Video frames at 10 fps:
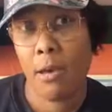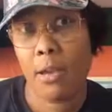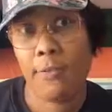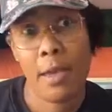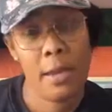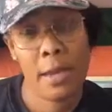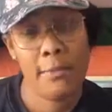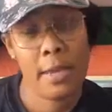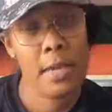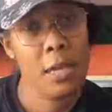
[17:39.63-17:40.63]
And if y'all
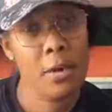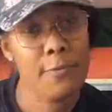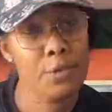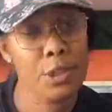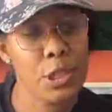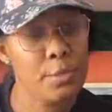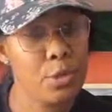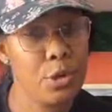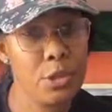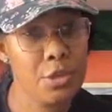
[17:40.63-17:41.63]
have any helpful
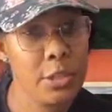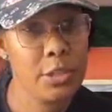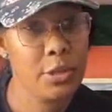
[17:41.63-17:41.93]
tips or tricks